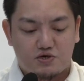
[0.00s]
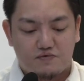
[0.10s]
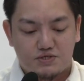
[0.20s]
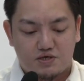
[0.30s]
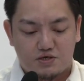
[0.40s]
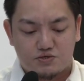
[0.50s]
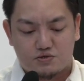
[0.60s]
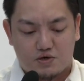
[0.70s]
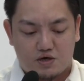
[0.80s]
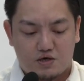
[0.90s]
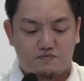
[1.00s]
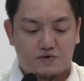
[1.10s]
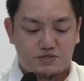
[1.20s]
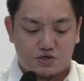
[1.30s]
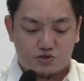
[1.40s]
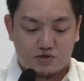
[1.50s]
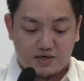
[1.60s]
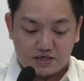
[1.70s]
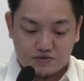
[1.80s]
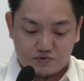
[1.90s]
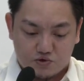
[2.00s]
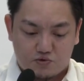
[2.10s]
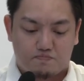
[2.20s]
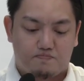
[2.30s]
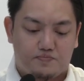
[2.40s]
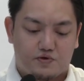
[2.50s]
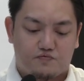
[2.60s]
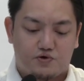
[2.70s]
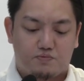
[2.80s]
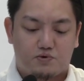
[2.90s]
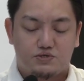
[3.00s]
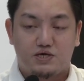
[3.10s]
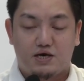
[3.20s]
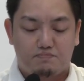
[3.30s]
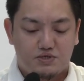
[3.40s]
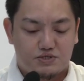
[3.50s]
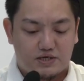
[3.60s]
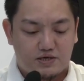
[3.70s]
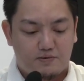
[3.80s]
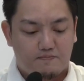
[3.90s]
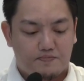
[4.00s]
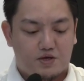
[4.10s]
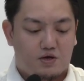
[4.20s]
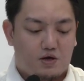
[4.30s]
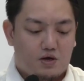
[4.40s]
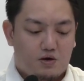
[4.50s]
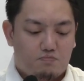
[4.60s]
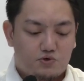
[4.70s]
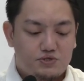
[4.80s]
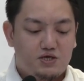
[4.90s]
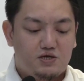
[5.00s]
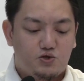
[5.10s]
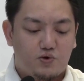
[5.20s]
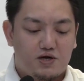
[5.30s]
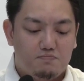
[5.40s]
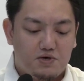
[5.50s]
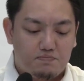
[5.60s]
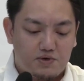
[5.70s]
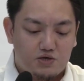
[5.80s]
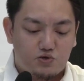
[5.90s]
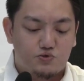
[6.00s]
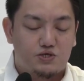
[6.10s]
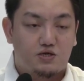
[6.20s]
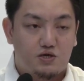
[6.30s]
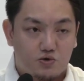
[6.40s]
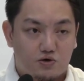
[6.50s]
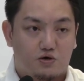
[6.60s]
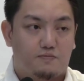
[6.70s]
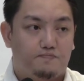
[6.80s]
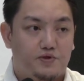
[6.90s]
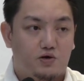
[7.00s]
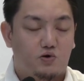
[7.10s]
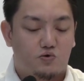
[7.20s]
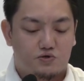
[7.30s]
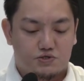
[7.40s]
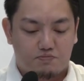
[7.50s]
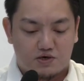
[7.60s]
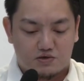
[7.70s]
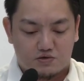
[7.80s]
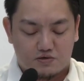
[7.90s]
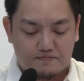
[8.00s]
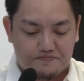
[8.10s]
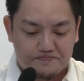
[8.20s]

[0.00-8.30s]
Investigation Task Group for the Percy Lapid slay, proceeded to NBP to secure the co-conspirator.